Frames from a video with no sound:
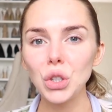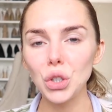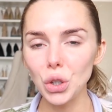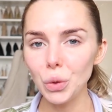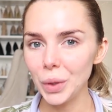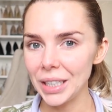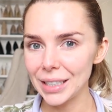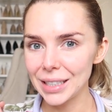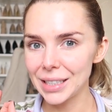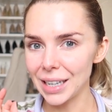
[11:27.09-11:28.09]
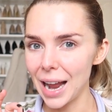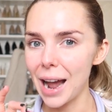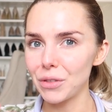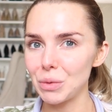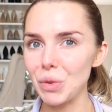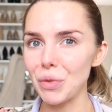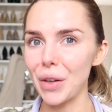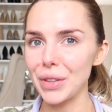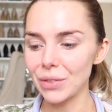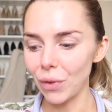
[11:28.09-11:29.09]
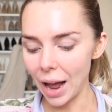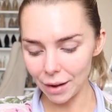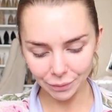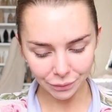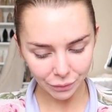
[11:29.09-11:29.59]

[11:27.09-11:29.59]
2 weeks till I have to move out this flat.